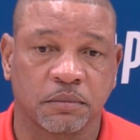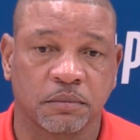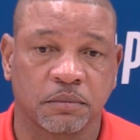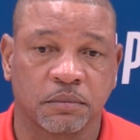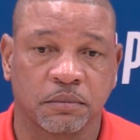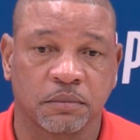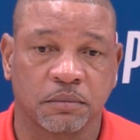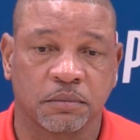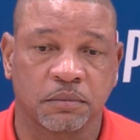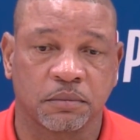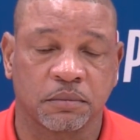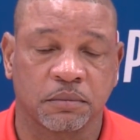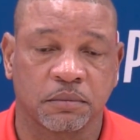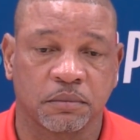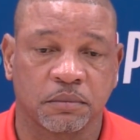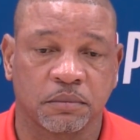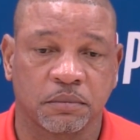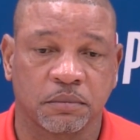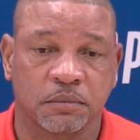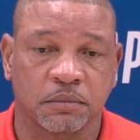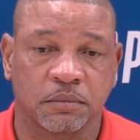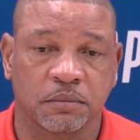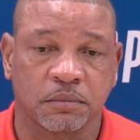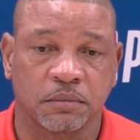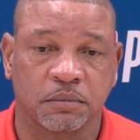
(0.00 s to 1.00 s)

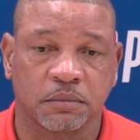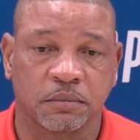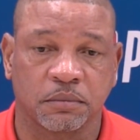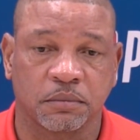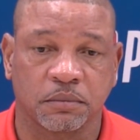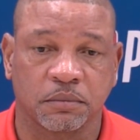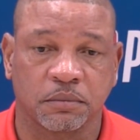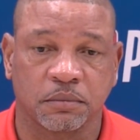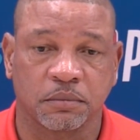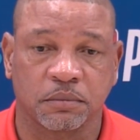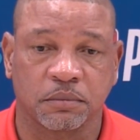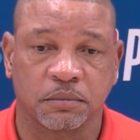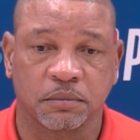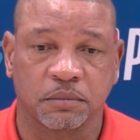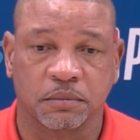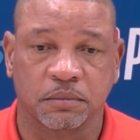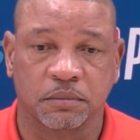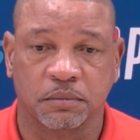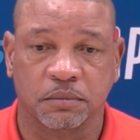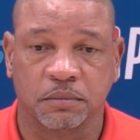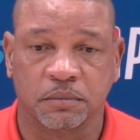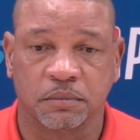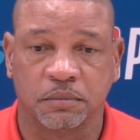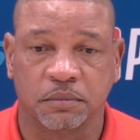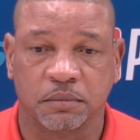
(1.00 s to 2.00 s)

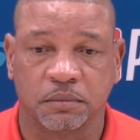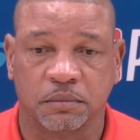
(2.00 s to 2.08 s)
Nobody speaks.